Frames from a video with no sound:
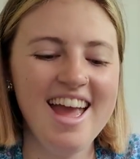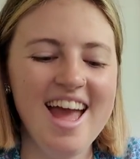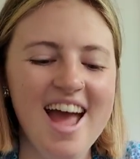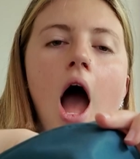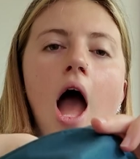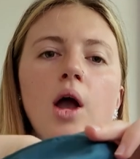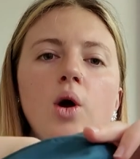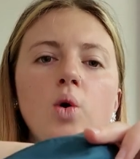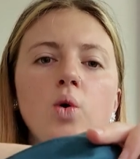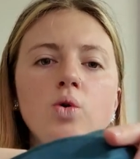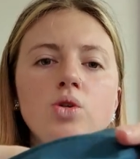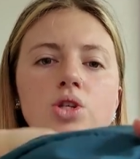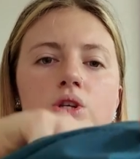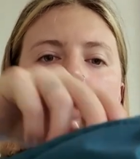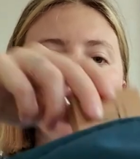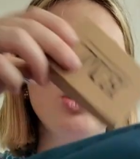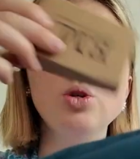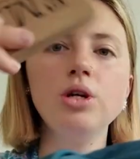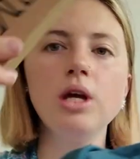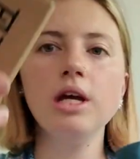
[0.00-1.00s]
I also
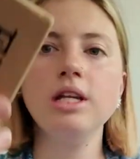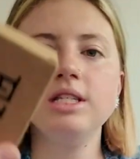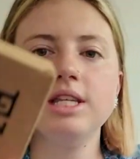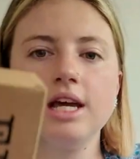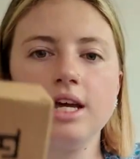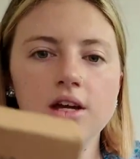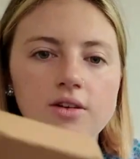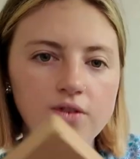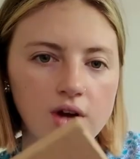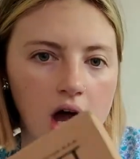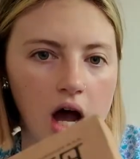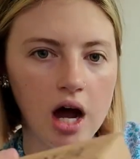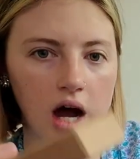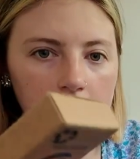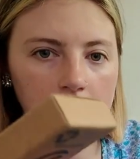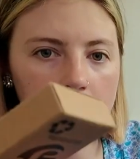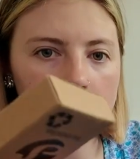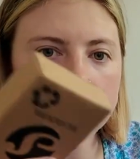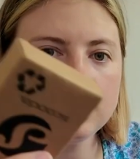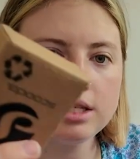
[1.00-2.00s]
took a deck of
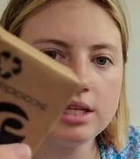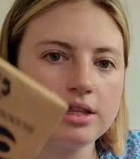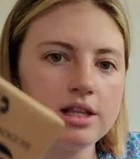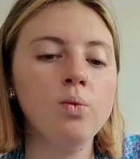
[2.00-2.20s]
cards,